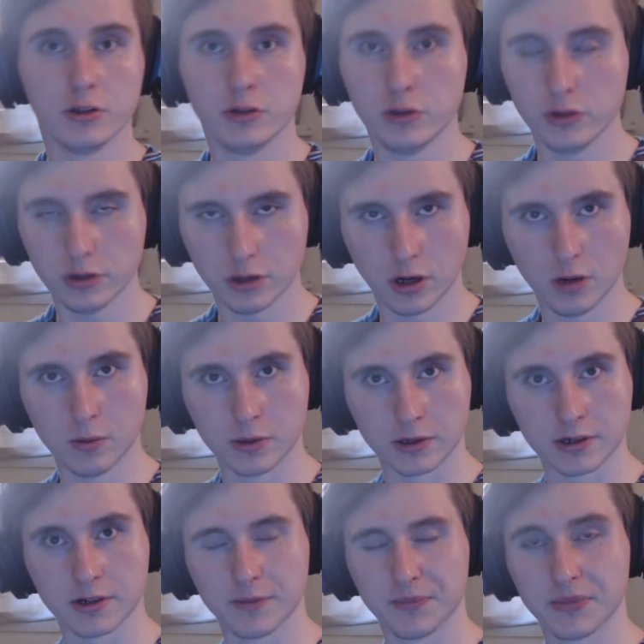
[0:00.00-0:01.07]
do your
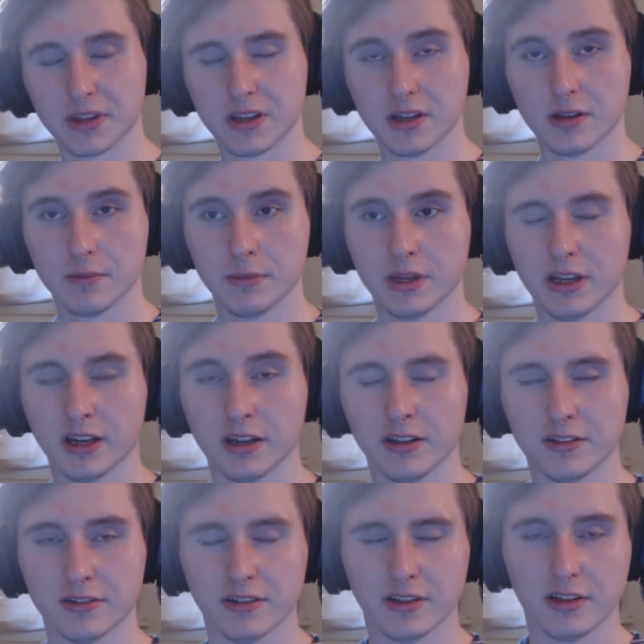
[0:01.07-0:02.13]
homework,
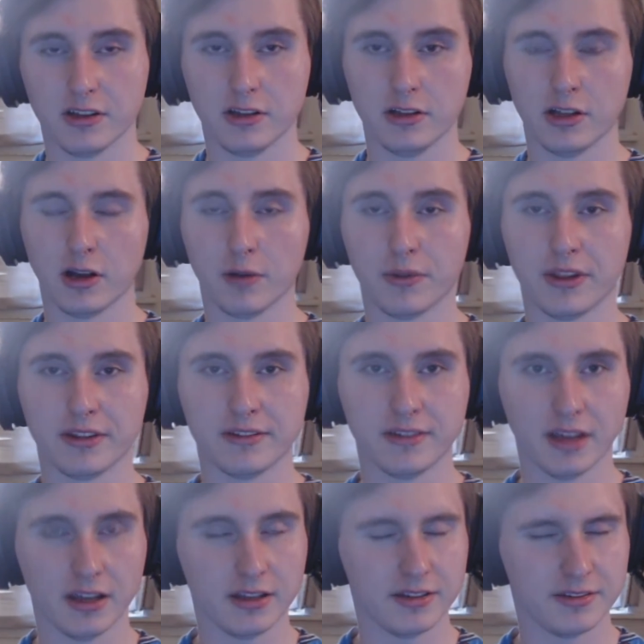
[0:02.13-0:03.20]
because you know this
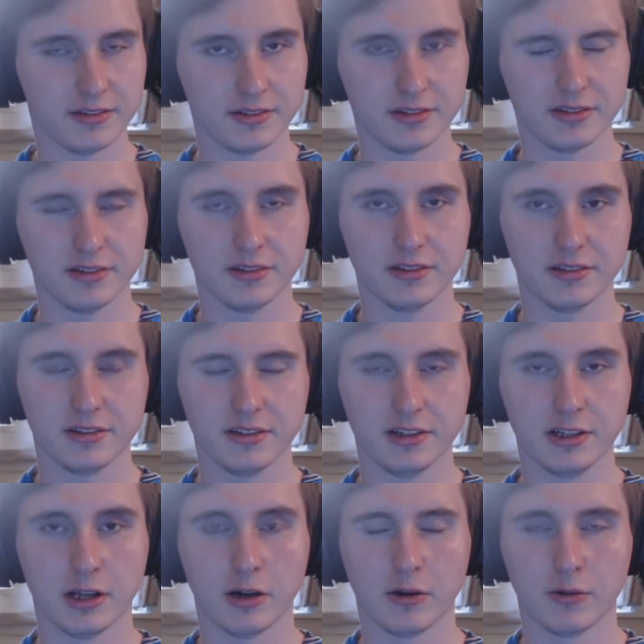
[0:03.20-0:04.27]
does,
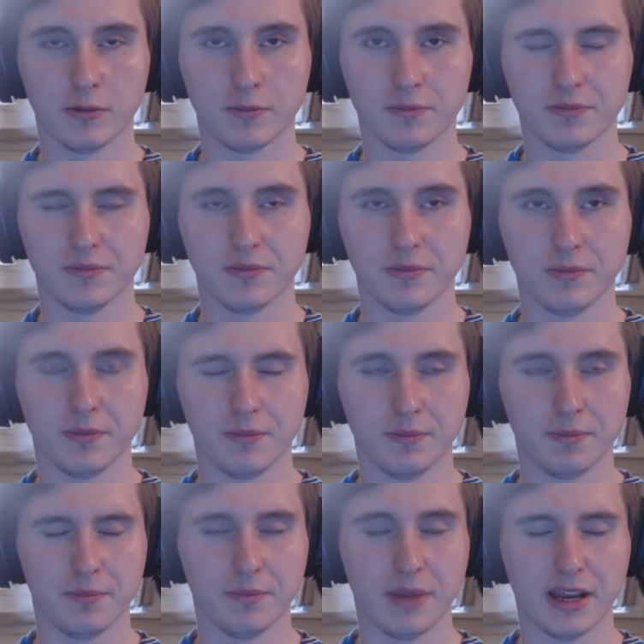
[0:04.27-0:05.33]
you know,
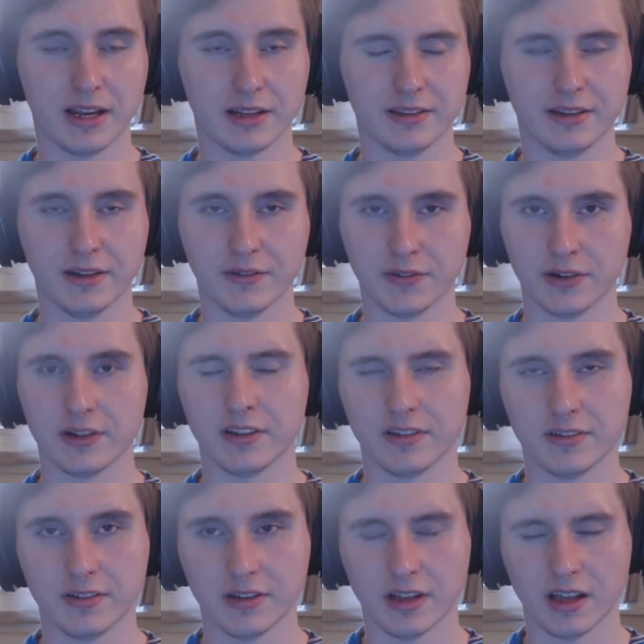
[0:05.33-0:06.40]
make a
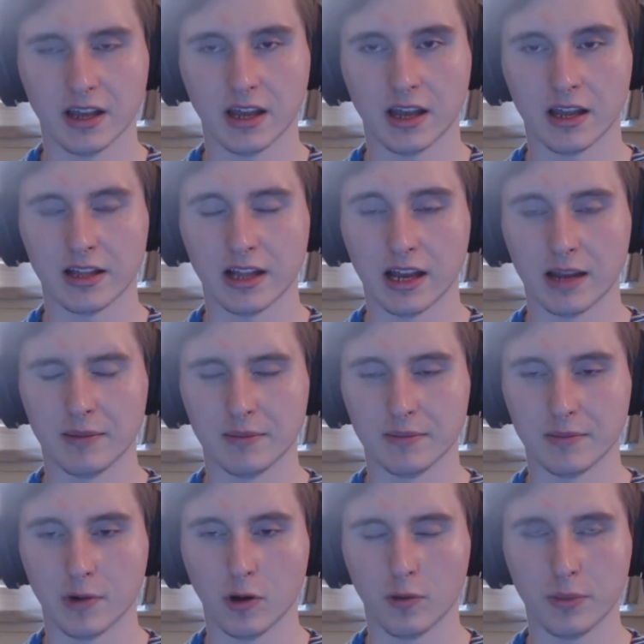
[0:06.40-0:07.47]
difference, and I'm
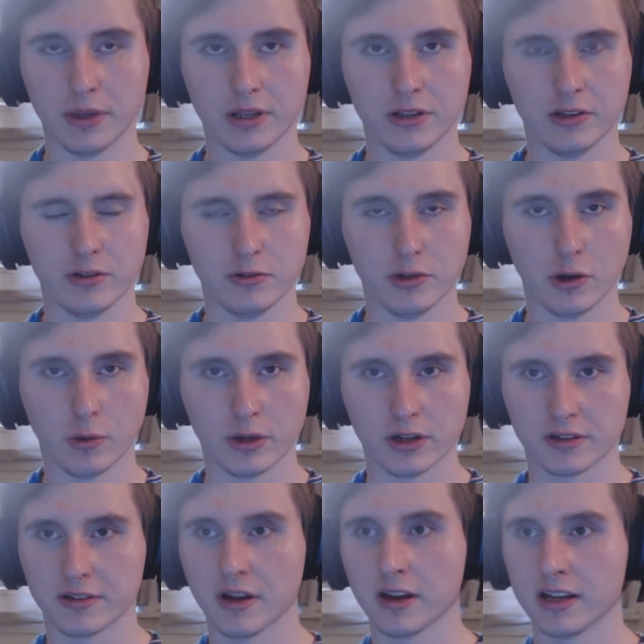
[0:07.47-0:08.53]
hoping you know what
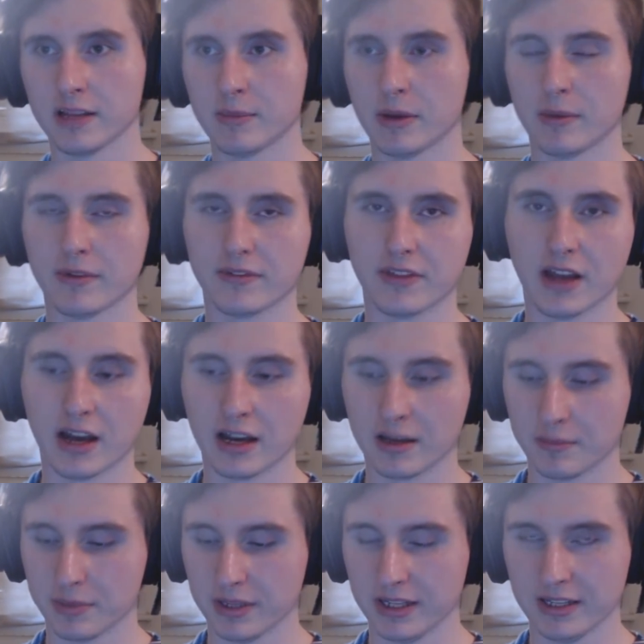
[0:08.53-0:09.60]
you're talking about. If
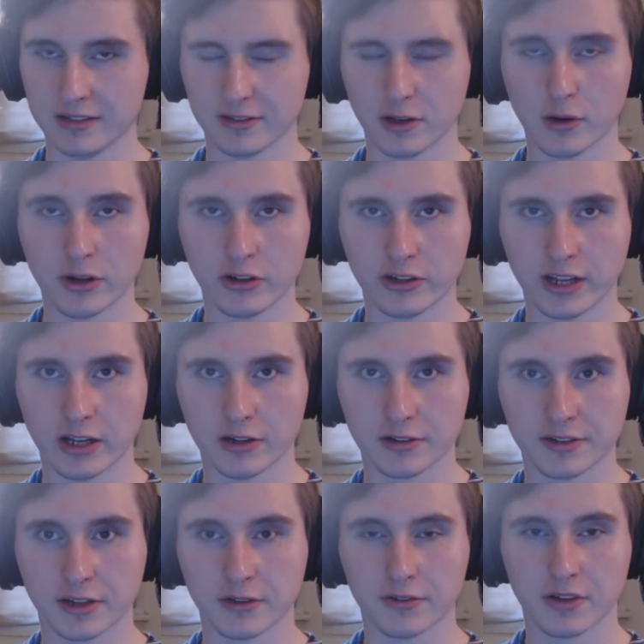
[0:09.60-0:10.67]
not, please go educate
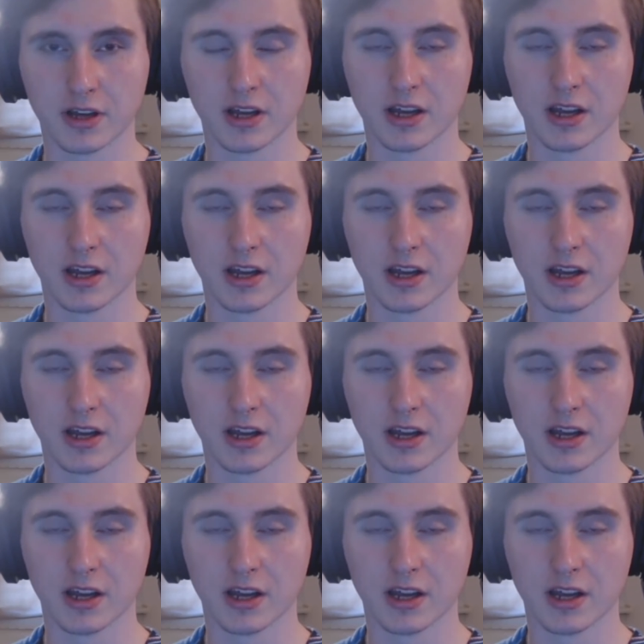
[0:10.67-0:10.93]
yourself,